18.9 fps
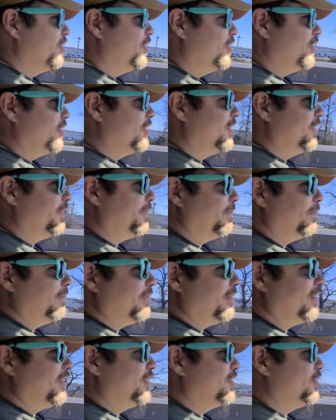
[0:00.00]
don't get the
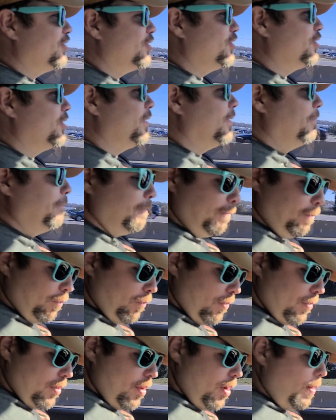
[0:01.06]
video taken down.
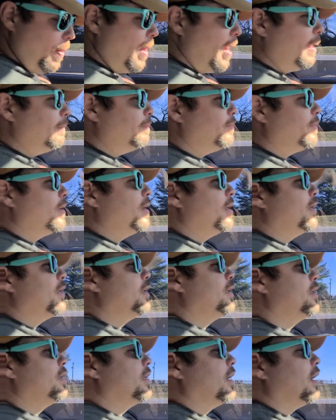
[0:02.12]
I'm not.
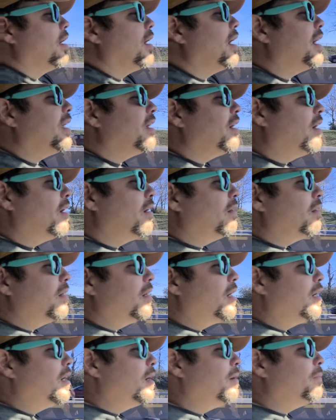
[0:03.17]
All right, y'all.
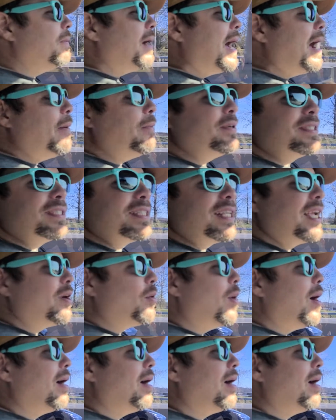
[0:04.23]
Um, I would say go